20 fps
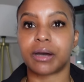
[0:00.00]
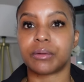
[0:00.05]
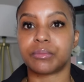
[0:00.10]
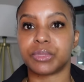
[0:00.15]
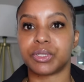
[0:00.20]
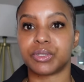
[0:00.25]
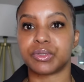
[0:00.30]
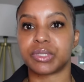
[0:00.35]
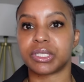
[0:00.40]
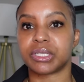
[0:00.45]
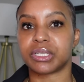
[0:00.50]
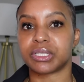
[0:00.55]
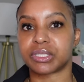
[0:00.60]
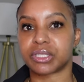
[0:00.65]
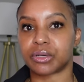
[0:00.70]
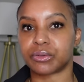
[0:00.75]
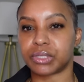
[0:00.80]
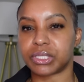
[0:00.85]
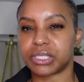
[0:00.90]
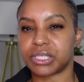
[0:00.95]
I'm using the
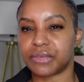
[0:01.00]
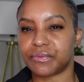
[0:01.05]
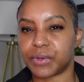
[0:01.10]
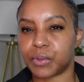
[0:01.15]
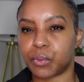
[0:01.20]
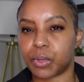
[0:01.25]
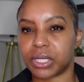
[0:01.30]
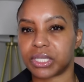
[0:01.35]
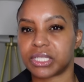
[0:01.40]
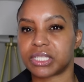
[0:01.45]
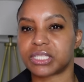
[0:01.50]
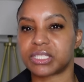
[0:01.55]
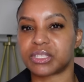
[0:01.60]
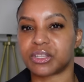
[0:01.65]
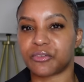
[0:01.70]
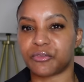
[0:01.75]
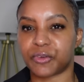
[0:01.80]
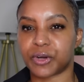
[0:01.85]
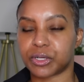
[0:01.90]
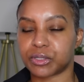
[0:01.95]
Sony ZV-1. This is the
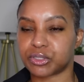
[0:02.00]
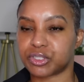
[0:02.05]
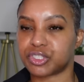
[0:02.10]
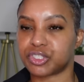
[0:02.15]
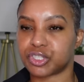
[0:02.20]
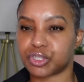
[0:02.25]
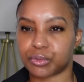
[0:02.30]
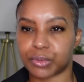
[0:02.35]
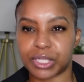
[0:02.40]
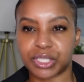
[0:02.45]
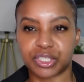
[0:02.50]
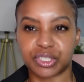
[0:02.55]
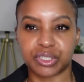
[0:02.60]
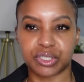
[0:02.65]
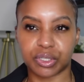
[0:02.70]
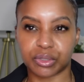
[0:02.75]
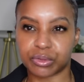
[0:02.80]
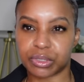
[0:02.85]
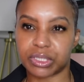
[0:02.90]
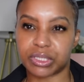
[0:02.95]
first generation
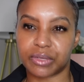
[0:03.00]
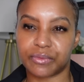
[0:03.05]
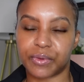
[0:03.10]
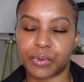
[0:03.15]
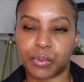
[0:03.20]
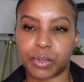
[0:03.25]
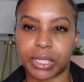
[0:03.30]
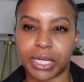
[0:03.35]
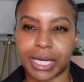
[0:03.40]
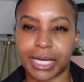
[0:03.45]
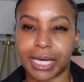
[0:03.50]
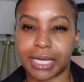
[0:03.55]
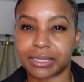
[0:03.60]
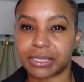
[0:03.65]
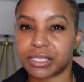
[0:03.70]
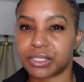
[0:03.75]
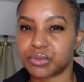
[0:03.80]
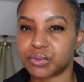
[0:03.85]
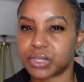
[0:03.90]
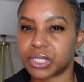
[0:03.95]
Sony ZV-1. I got
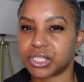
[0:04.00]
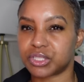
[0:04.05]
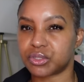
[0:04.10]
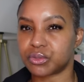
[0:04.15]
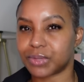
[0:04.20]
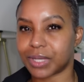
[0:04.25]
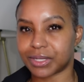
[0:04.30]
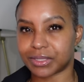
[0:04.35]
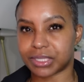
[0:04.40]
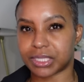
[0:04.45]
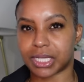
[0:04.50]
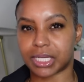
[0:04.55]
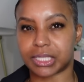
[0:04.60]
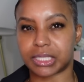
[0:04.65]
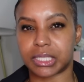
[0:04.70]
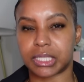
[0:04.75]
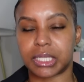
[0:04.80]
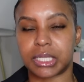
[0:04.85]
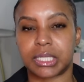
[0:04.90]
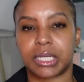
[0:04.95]
this one in
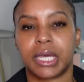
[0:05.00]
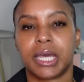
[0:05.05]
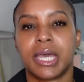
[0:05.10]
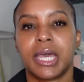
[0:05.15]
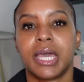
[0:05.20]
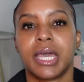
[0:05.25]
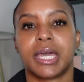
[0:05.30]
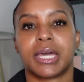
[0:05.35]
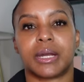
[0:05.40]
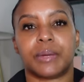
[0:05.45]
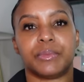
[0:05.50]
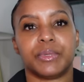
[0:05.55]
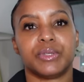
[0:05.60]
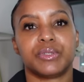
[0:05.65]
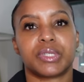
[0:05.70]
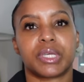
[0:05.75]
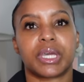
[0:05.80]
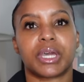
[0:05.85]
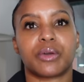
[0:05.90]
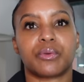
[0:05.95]
2019 and I'm
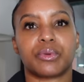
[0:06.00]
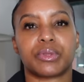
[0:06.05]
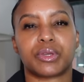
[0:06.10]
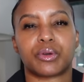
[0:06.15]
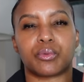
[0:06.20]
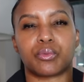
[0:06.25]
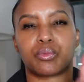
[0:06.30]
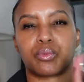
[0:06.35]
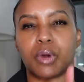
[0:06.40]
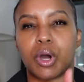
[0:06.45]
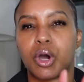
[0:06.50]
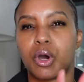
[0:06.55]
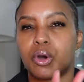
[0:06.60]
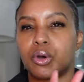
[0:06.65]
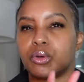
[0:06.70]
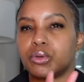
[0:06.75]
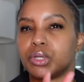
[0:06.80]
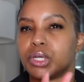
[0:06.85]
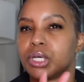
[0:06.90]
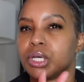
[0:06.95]
using it with a
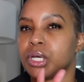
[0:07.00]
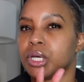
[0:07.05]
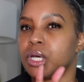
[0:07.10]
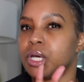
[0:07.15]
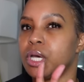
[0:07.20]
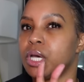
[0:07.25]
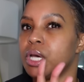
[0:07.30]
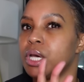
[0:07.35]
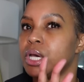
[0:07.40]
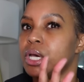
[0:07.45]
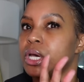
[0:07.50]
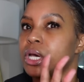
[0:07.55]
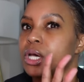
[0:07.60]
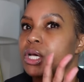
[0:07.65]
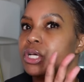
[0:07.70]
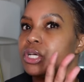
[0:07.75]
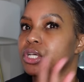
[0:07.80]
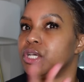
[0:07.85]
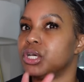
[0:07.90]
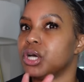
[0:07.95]
Rode
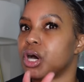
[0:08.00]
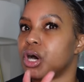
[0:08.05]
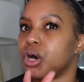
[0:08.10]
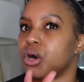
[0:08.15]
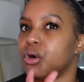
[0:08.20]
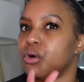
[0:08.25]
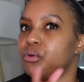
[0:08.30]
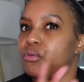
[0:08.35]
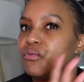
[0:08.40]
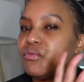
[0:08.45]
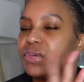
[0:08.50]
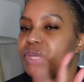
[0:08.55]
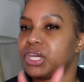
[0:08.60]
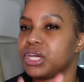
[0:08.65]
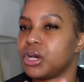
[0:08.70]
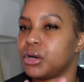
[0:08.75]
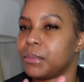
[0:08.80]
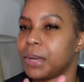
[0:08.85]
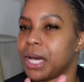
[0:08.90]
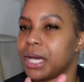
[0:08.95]
Go
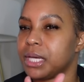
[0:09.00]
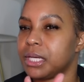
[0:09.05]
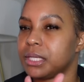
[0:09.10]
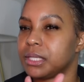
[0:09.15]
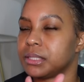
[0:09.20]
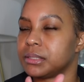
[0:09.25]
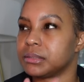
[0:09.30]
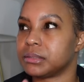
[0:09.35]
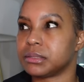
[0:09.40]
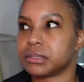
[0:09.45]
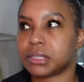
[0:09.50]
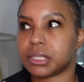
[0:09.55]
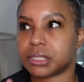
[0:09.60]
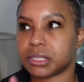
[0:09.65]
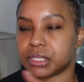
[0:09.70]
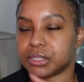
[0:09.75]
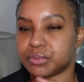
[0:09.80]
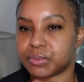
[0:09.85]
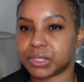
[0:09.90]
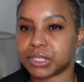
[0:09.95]
video mic. I think
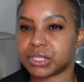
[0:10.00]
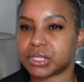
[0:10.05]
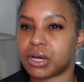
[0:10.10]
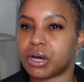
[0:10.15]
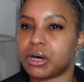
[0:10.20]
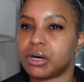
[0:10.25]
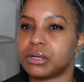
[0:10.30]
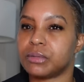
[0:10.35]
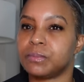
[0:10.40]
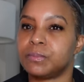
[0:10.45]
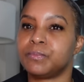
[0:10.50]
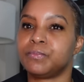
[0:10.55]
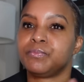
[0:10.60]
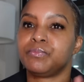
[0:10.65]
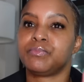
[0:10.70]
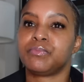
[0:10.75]
that's what it's called.